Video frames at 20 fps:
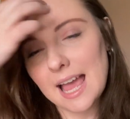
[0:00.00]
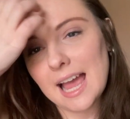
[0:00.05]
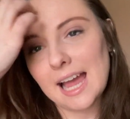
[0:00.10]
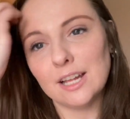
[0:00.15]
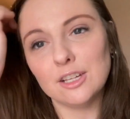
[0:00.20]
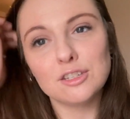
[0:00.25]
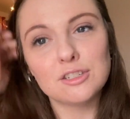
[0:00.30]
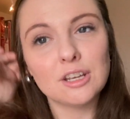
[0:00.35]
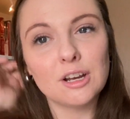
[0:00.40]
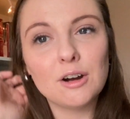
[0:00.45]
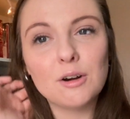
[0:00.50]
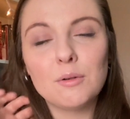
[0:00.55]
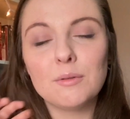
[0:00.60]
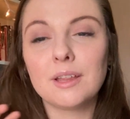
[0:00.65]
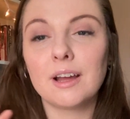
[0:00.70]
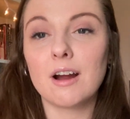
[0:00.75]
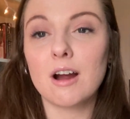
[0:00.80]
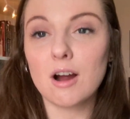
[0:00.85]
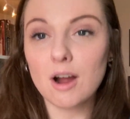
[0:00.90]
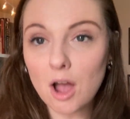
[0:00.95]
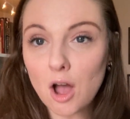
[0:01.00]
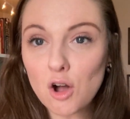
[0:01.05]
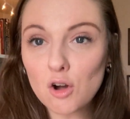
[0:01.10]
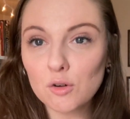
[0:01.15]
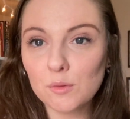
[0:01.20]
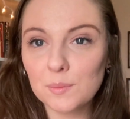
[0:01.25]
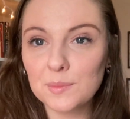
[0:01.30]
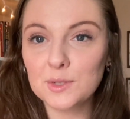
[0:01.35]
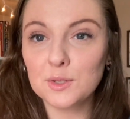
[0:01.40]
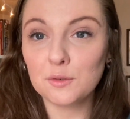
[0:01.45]
And so there are
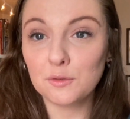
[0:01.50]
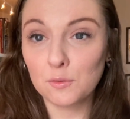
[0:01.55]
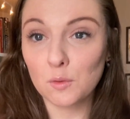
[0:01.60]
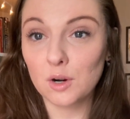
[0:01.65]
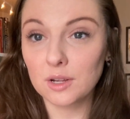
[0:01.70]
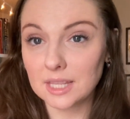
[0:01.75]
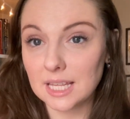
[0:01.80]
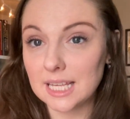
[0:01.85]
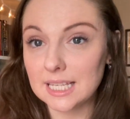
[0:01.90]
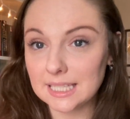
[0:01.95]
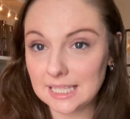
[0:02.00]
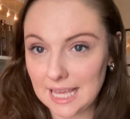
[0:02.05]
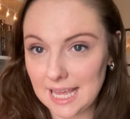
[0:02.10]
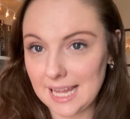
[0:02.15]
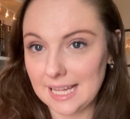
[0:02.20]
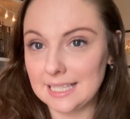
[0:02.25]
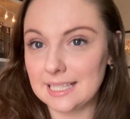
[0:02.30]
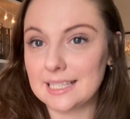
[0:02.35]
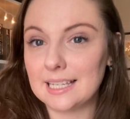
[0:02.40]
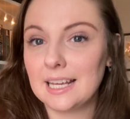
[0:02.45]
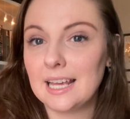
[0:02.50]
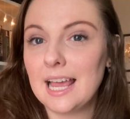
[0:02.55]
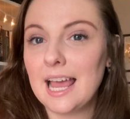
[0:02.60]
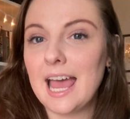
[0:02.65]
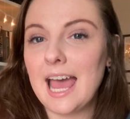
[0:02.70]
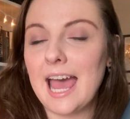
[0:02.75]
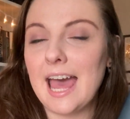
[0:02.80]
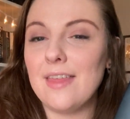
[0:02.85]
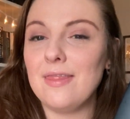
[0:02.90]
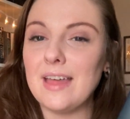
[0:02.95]
homes for these kids
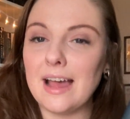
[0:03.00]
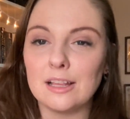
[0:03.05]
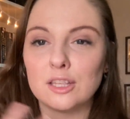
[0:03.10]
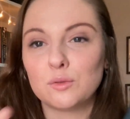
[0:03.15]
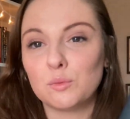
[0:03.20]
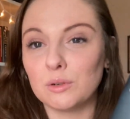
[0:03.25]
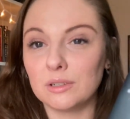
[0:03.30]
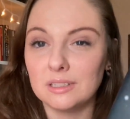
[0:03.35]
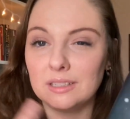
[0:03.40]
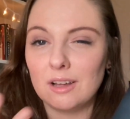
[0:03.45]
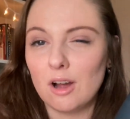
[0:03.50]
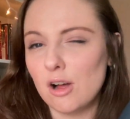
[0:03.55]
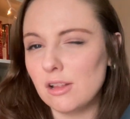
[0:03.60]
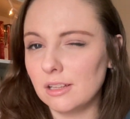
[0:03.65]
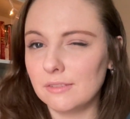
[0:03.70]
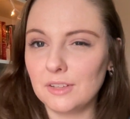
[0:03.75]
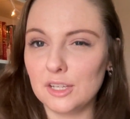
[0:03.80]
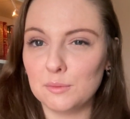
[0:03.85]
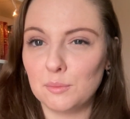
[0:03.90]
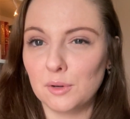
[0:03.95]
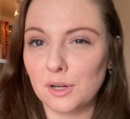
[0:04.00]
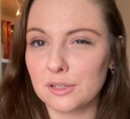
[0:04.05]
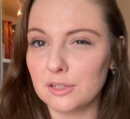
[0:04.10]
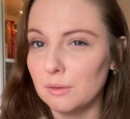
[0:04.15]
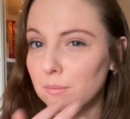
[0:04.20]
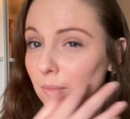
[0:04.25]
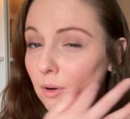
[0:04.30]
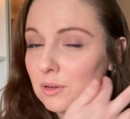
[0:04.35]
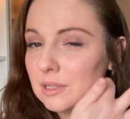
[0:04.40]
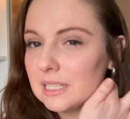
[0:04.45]
and that's where all of these books are
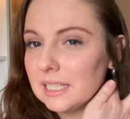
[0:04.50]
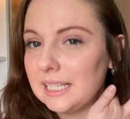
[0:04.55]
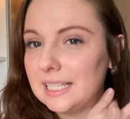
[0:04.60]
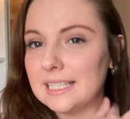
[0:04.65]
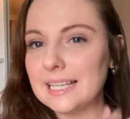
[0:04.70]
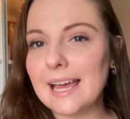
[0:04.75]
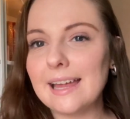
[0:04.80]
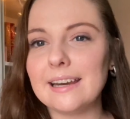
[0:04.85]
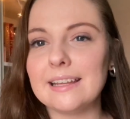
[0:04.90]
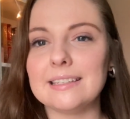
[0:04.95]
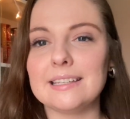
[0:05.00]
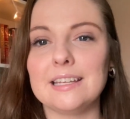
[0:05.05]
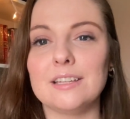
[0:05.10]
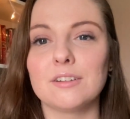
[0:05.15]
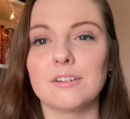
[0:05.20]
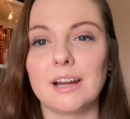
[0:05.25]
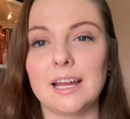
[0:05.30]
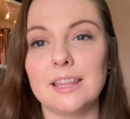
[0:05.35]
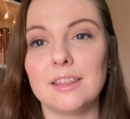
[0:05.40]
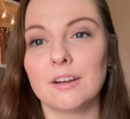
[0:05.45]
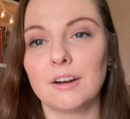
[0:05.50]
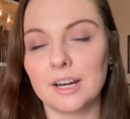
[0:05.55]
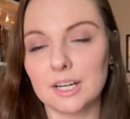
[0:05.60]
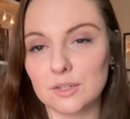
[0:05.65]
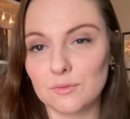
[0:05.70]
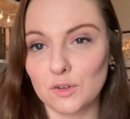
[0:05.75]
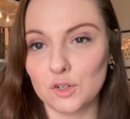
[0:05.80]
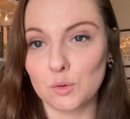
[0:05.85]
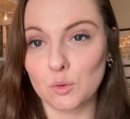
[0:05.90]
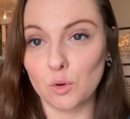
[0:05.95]
mostly set is either in their
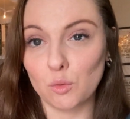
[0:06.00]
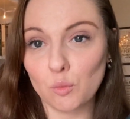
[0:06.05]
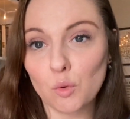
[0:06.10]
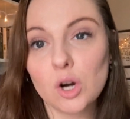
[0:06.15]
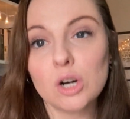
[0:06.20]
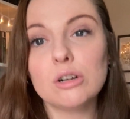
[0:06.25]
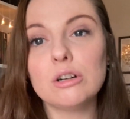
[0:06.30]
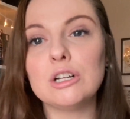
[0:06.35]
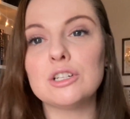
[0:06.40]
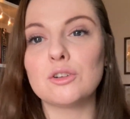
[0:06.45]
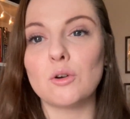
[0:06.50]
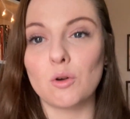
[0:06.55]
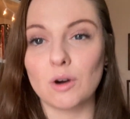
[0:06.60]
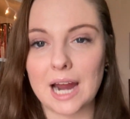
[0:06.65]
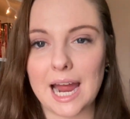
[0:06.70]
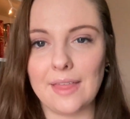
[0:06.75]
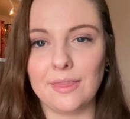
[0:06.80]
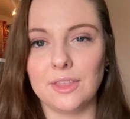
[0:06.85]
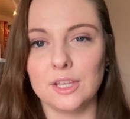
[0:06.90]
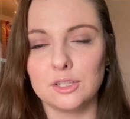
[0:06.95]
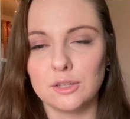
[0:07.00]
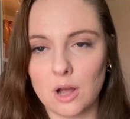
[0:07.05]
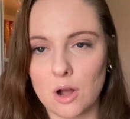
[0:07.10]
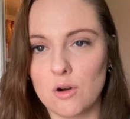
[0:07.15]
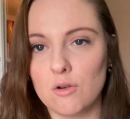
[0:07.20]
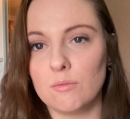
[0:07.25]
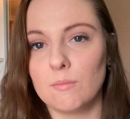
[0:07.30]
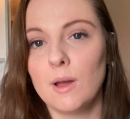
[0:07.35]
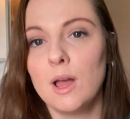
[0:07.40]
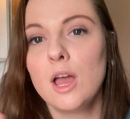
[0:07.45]
individual worlds or at this
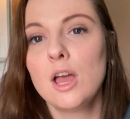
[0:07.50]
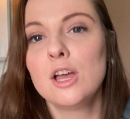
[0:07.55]
home.